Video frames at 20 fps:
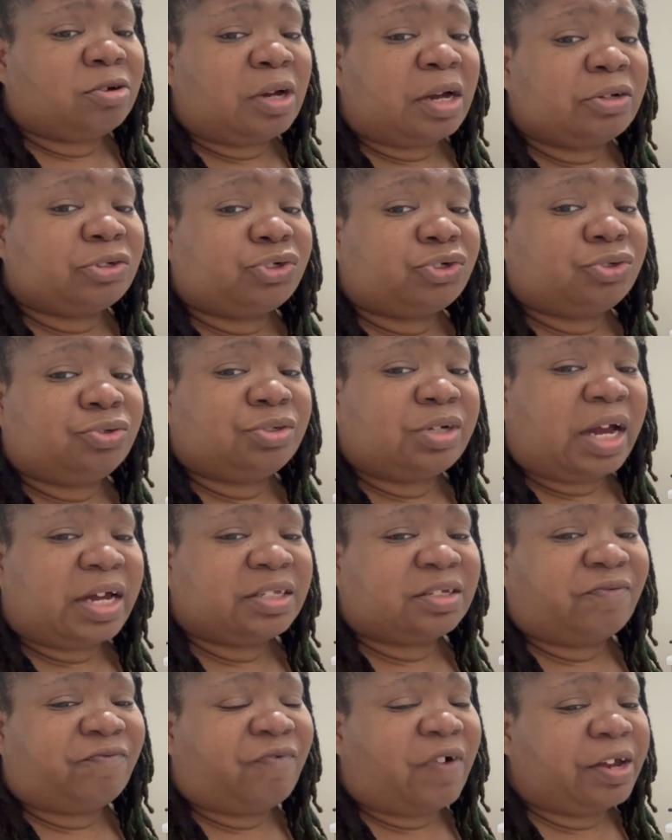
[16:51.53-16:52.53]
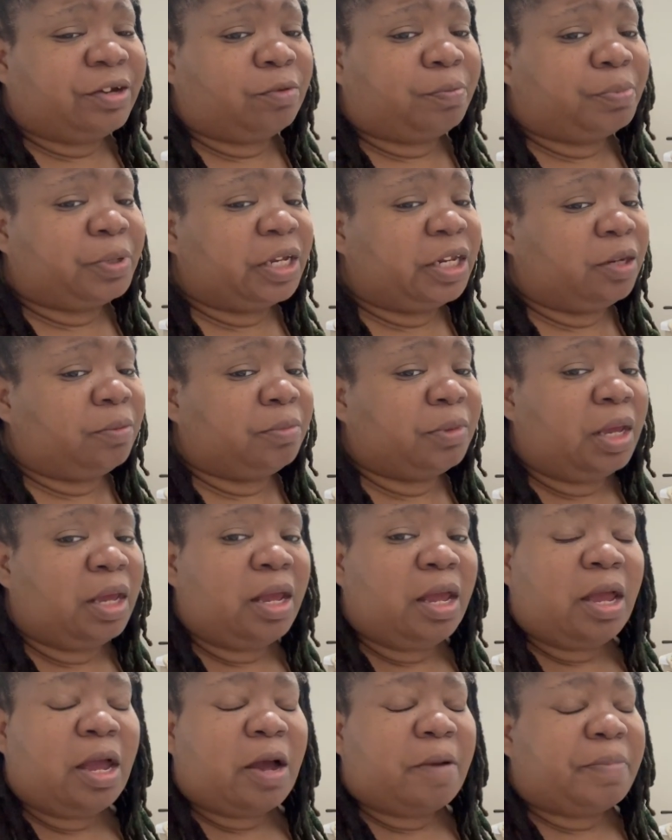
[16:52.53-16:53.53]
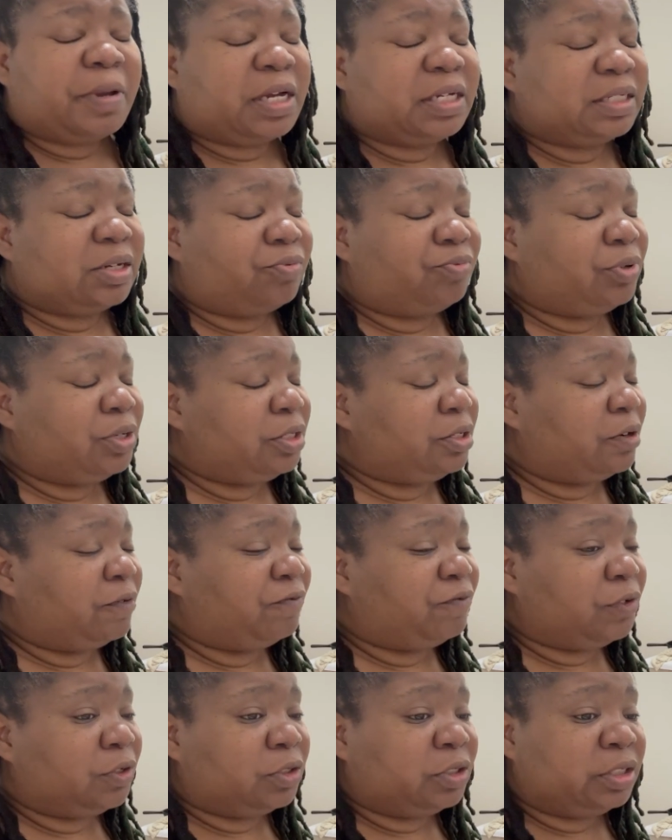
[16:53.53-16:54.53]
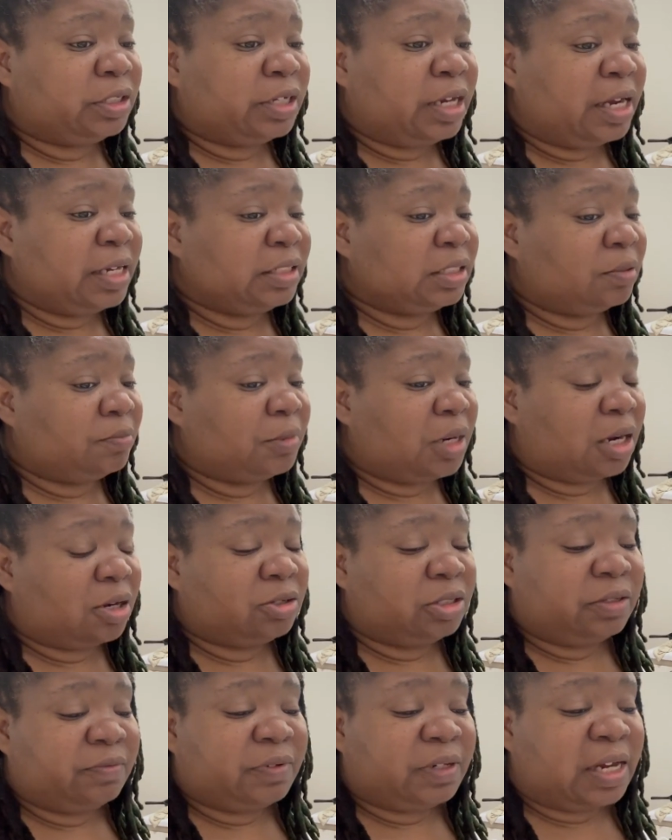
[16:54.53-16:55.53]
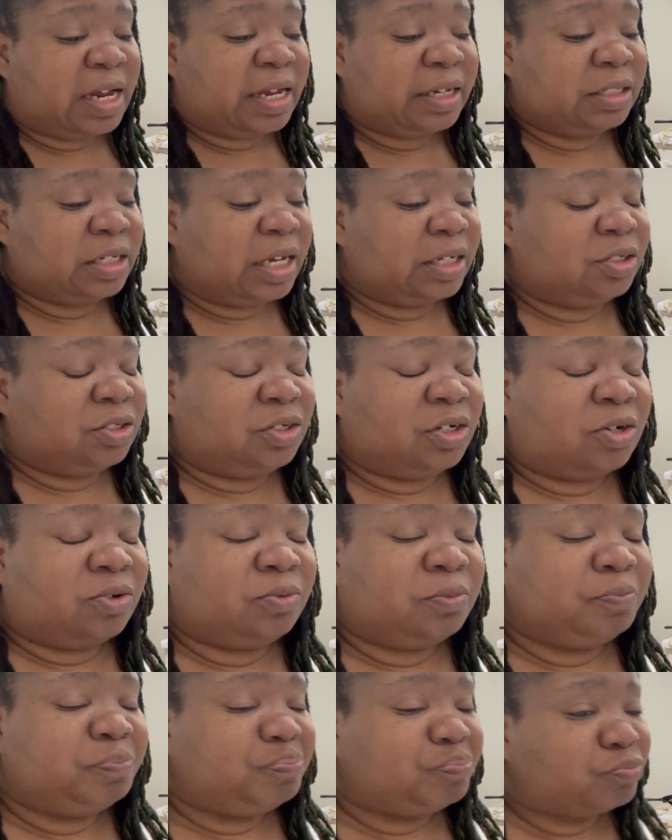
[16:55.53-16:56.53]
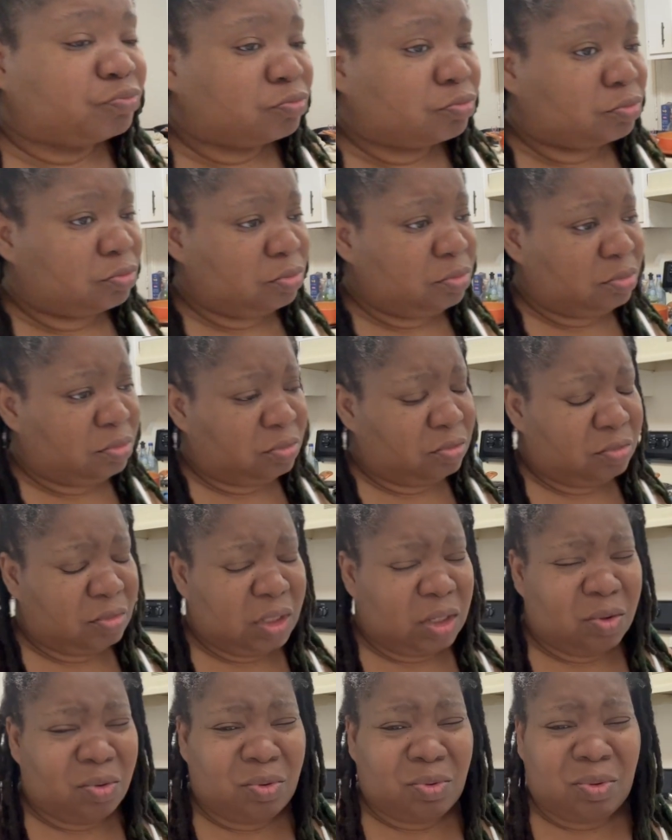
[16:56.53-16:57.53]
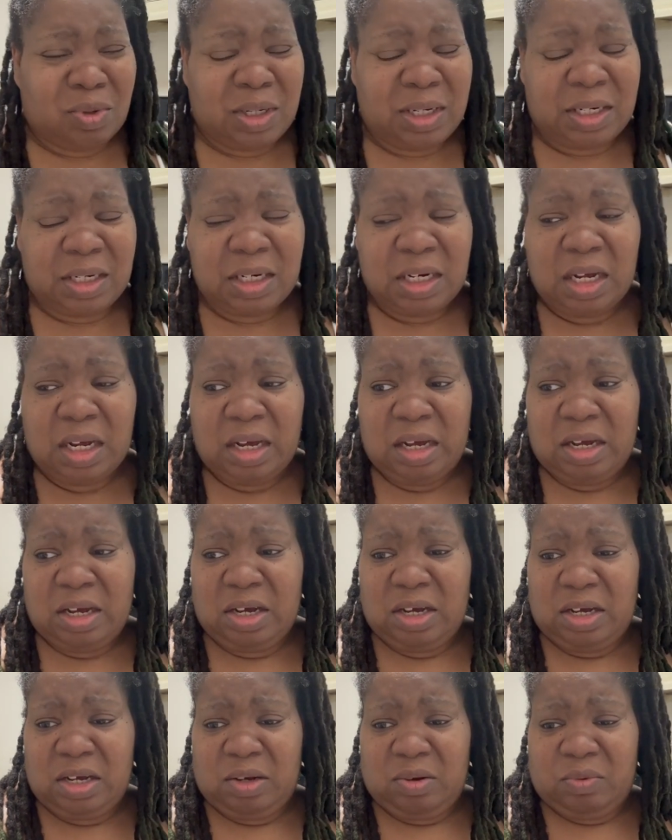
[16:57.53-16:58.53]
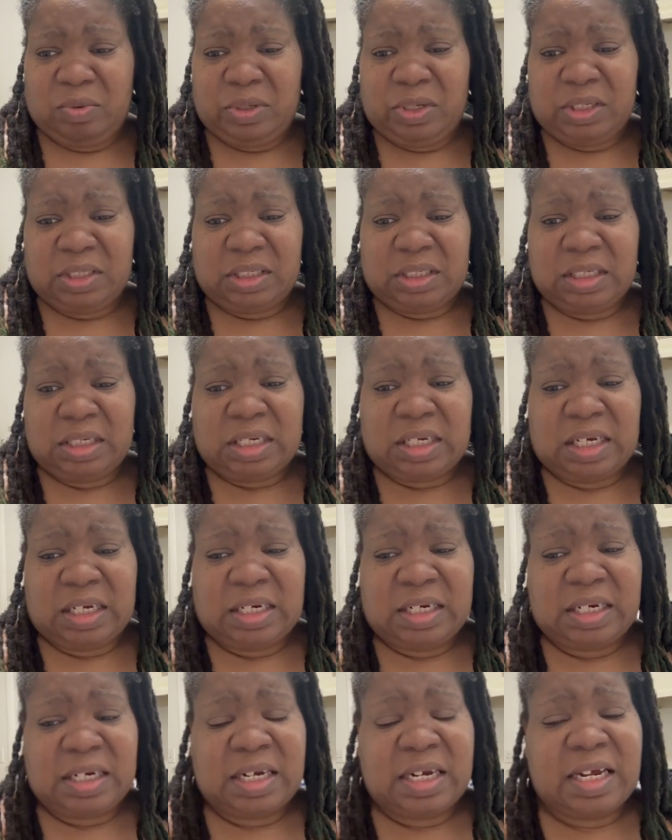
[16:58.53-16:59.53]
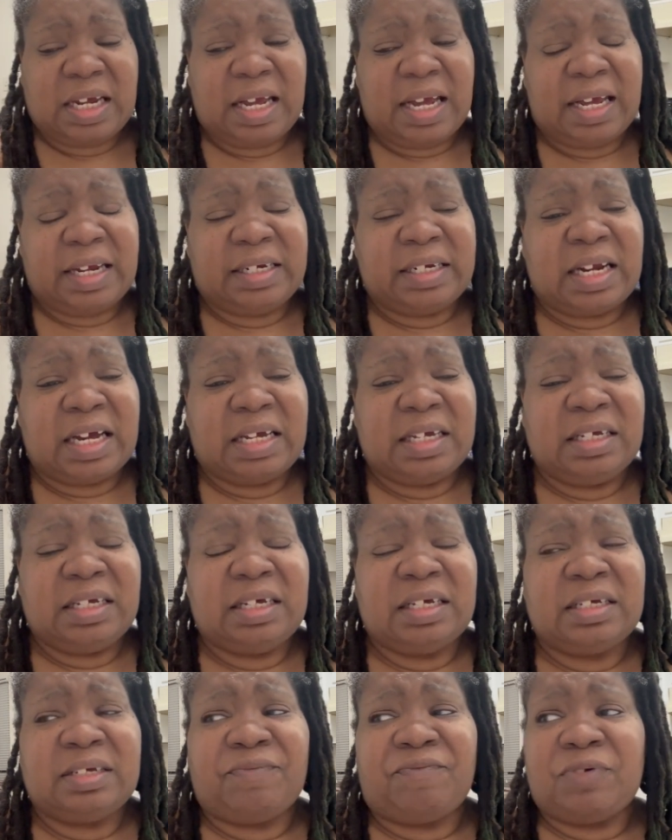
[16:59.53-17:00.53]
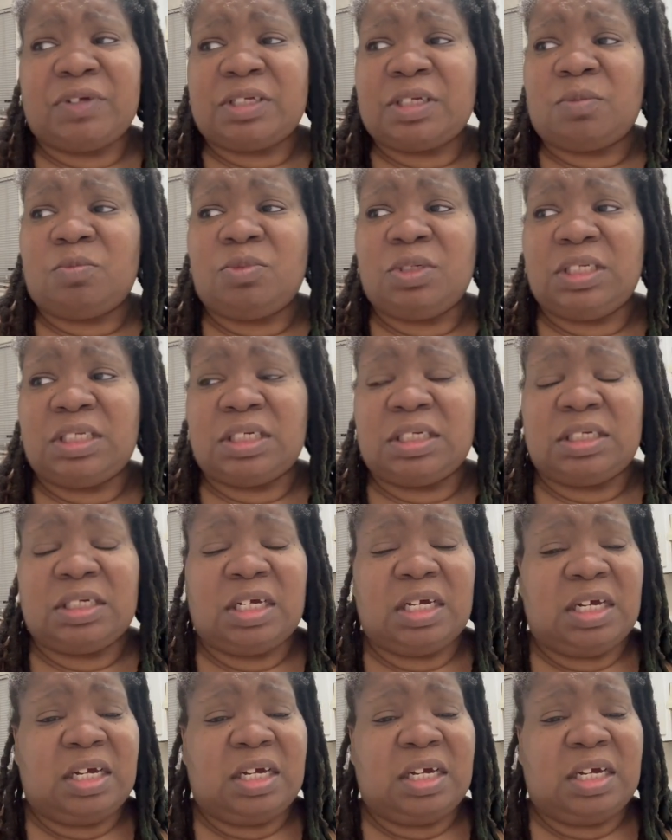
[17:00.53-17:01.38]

show you guys the final plating, because I really don't feel good, guys. I'm not gonna even lie. You know, when you're sick and at night, for some reason,